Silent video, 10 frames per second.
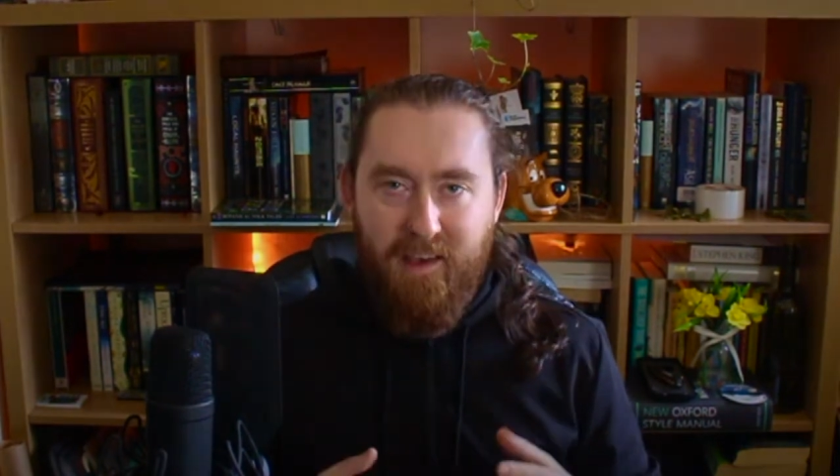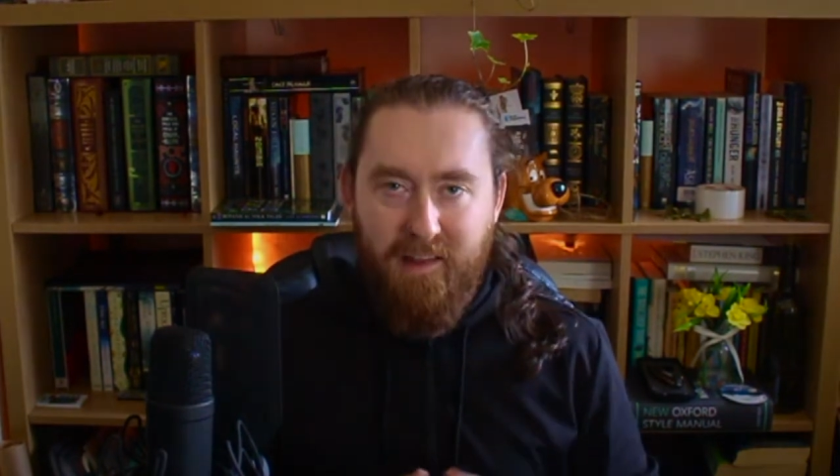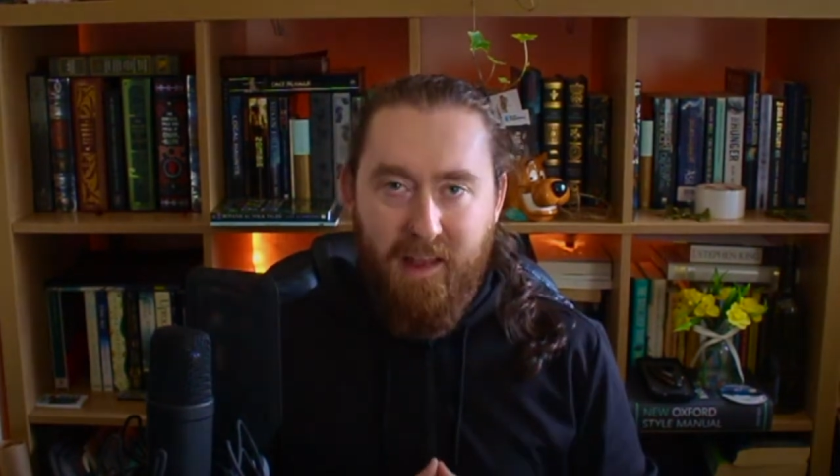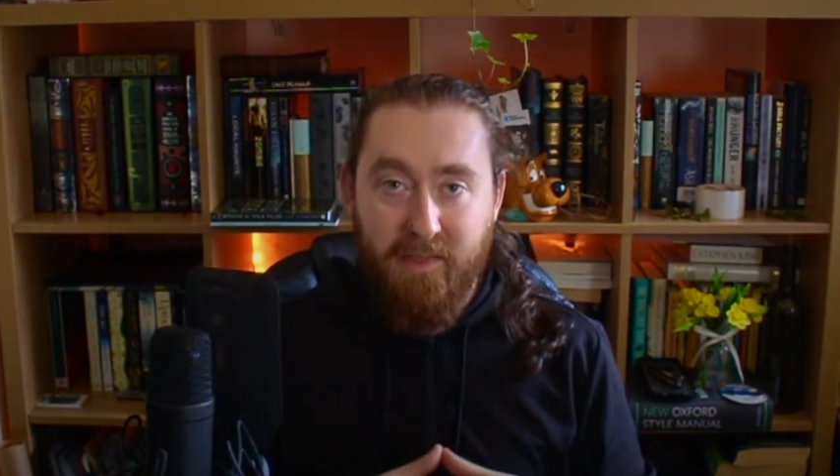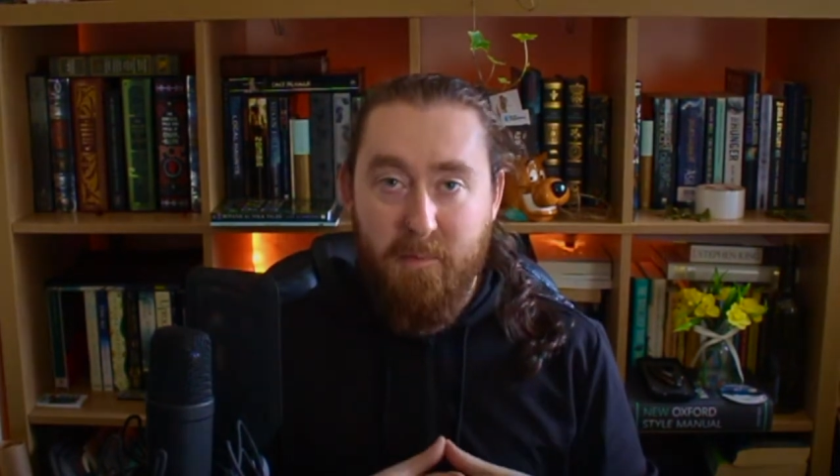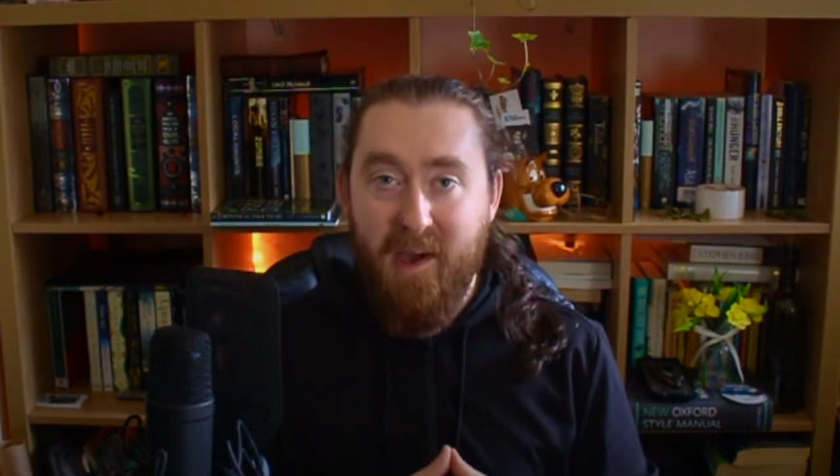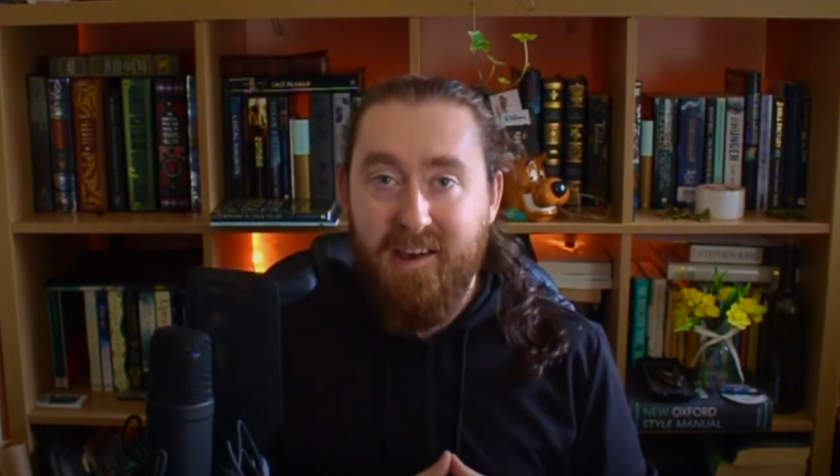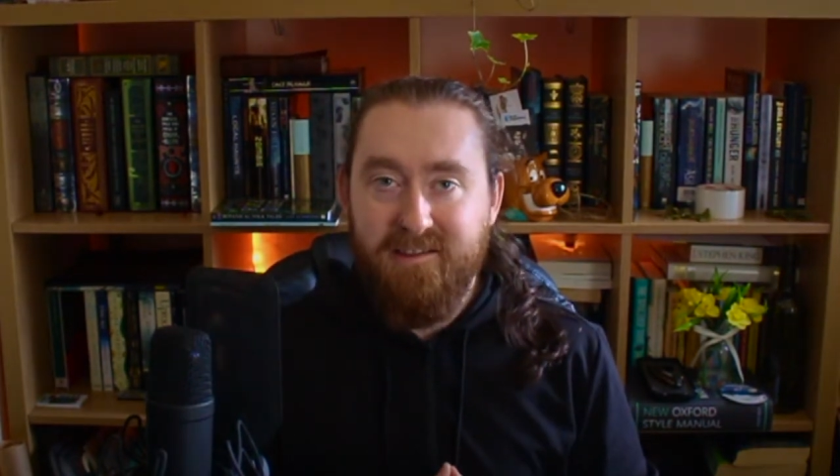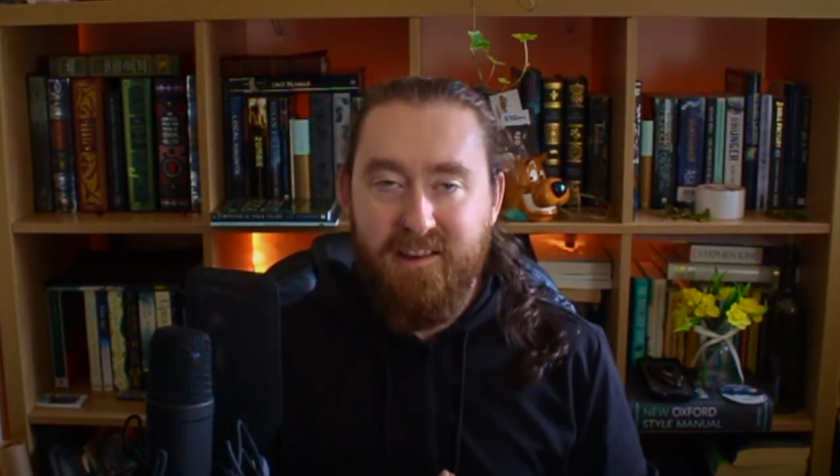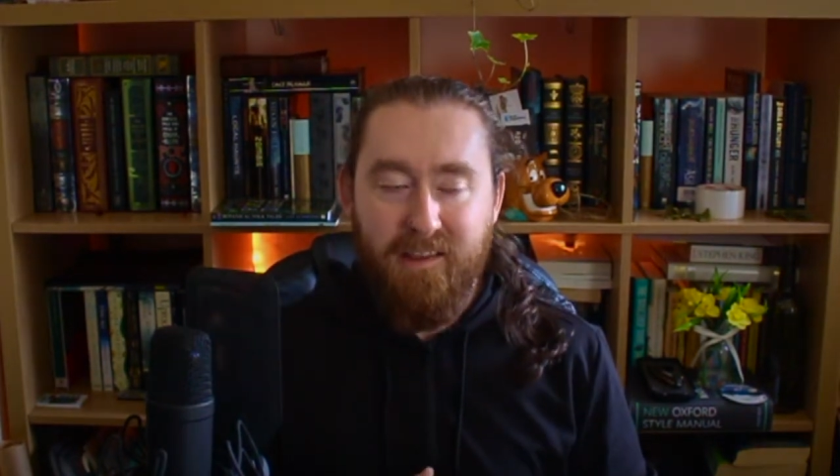and, and the
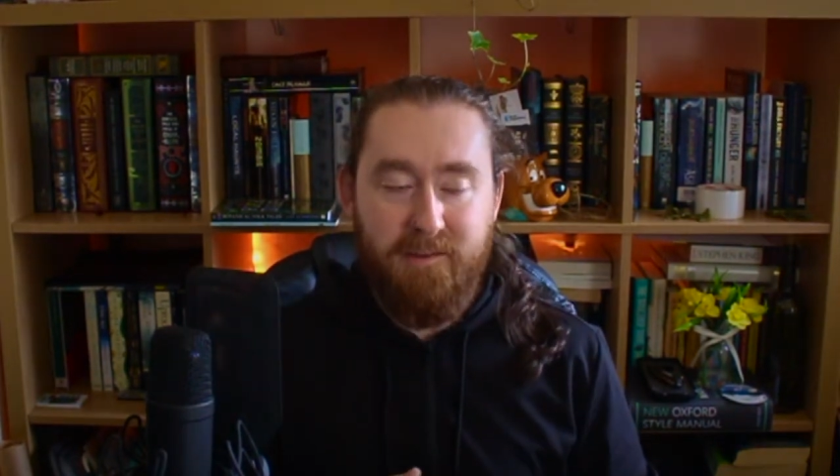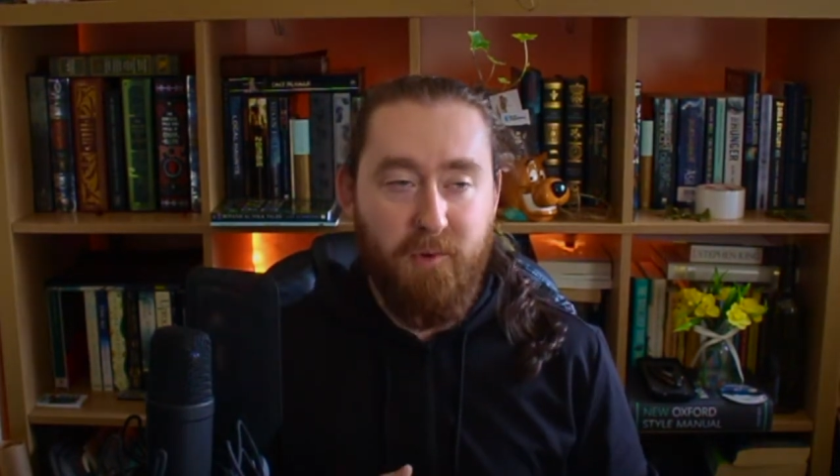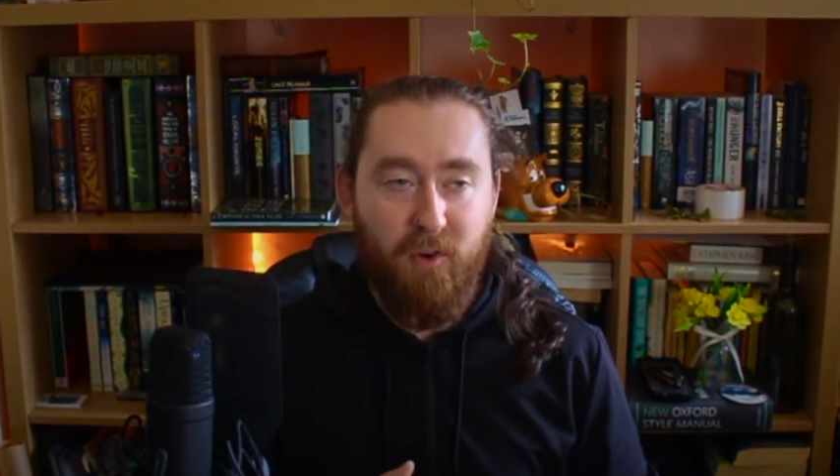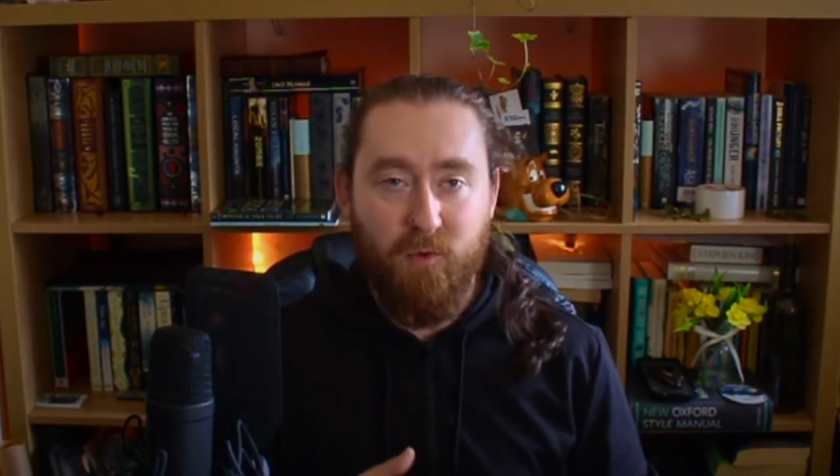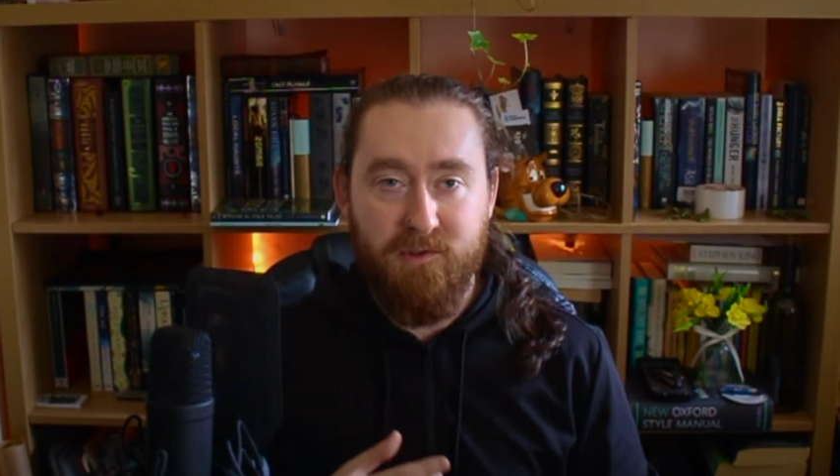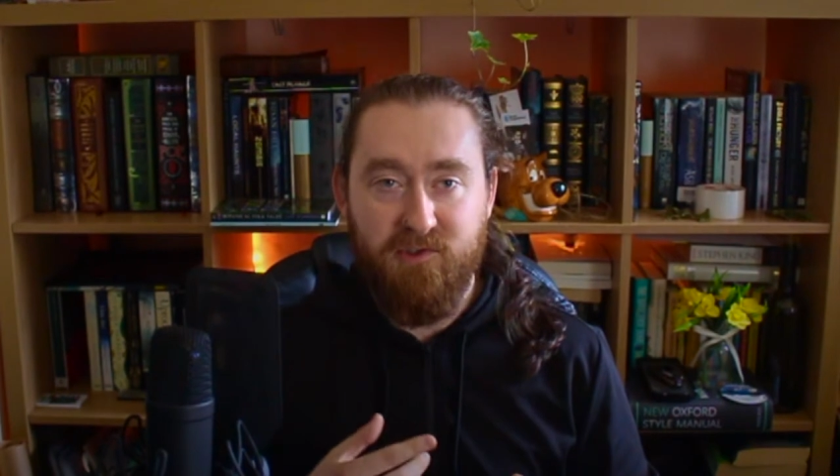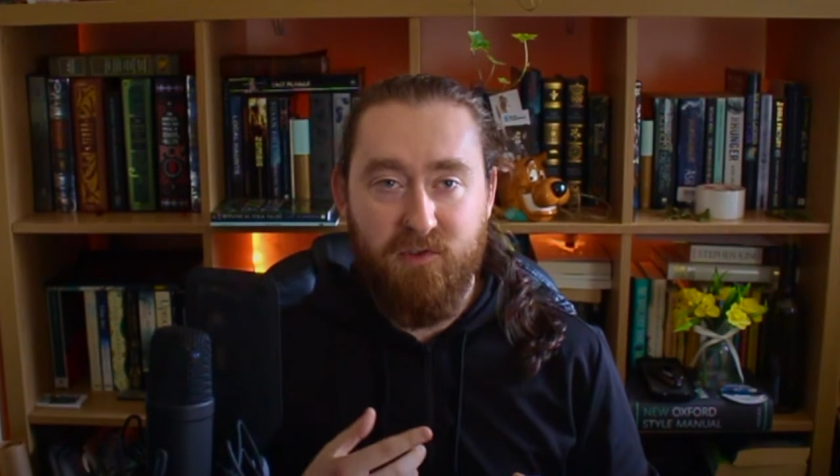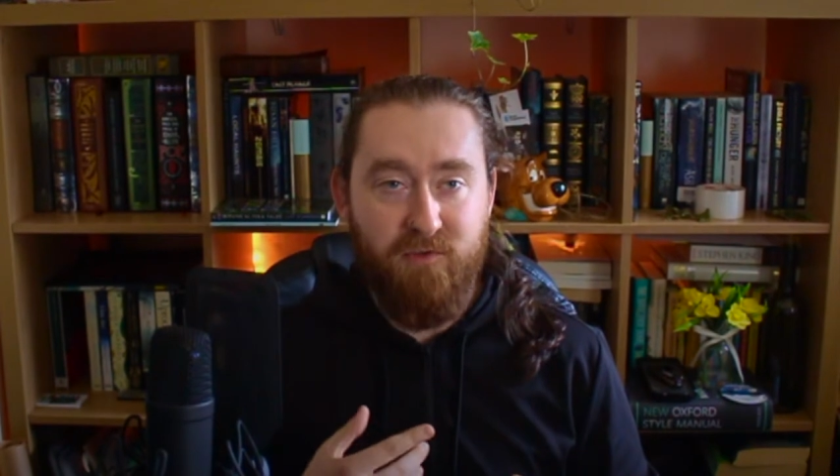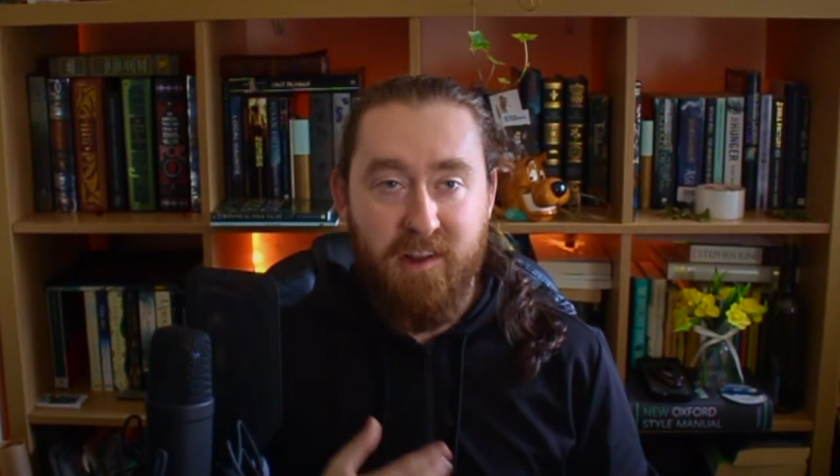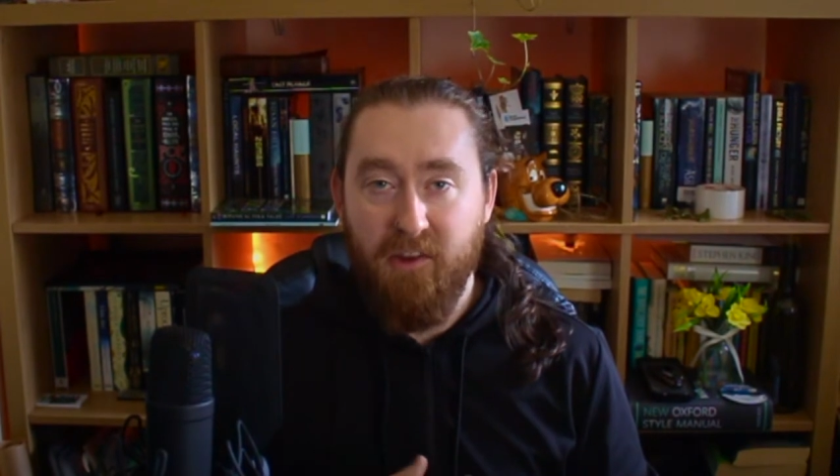pacing in this book was
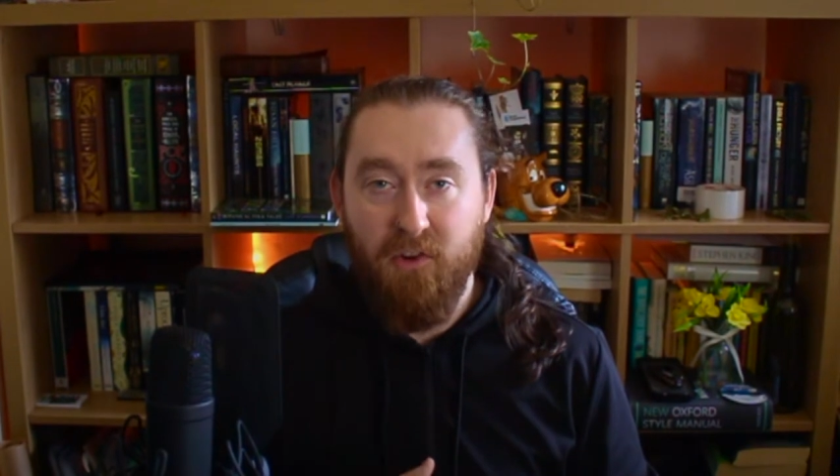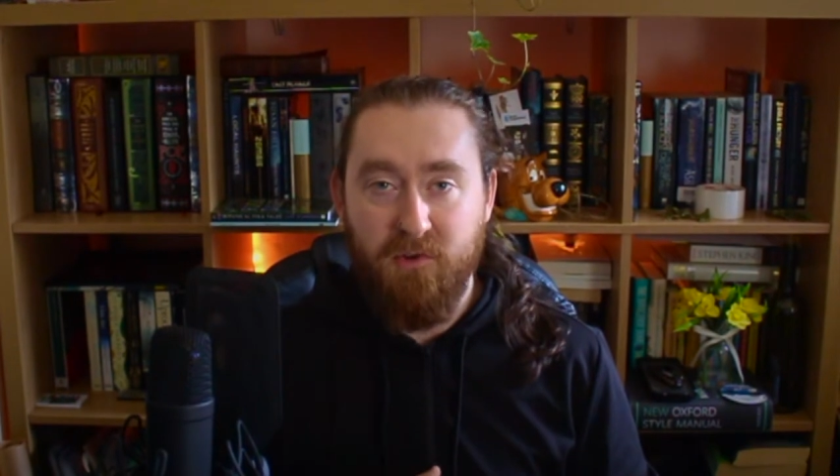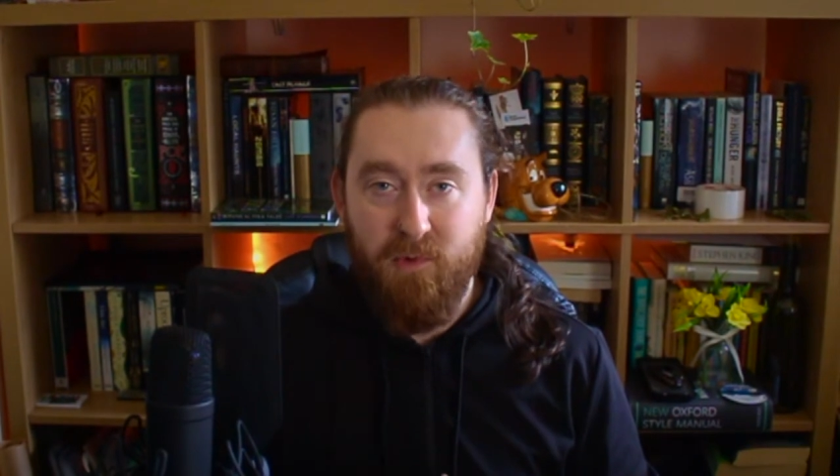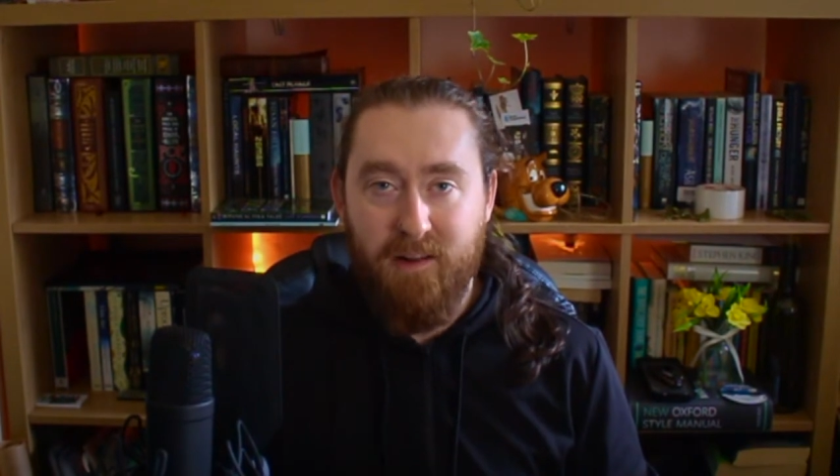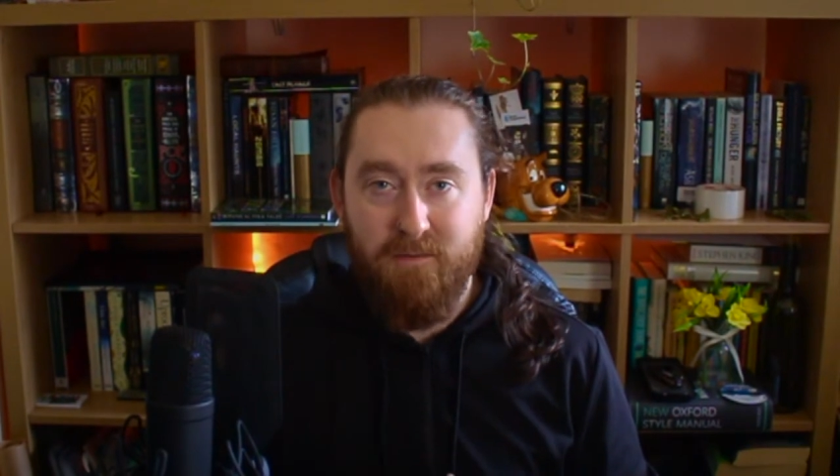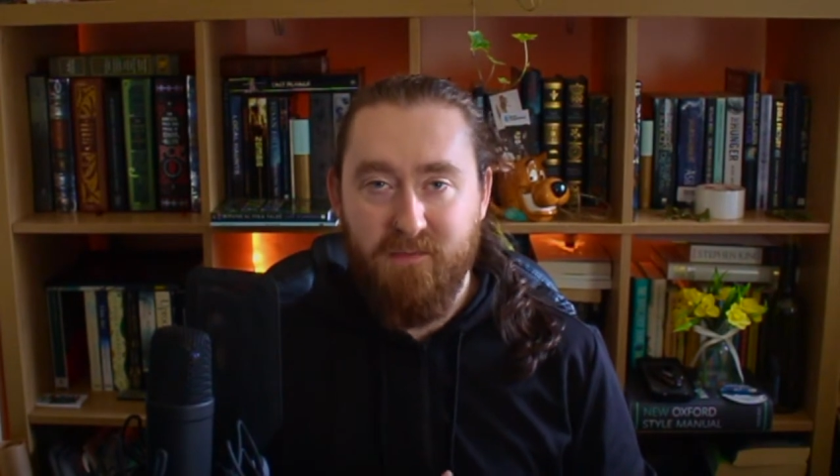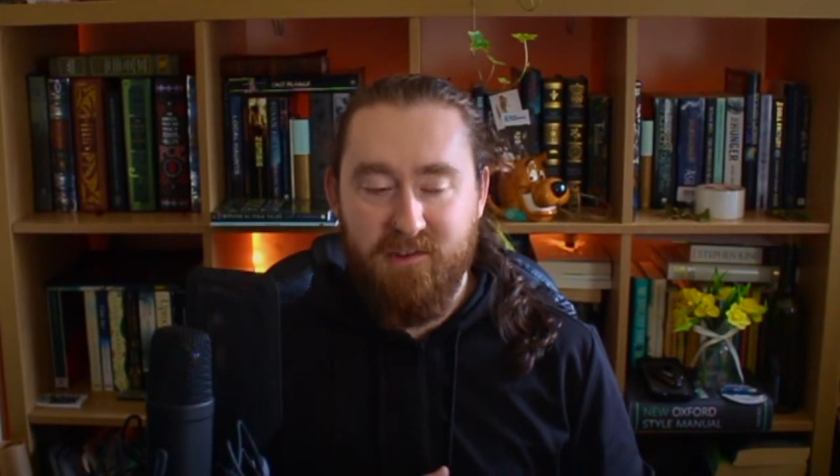really good as well.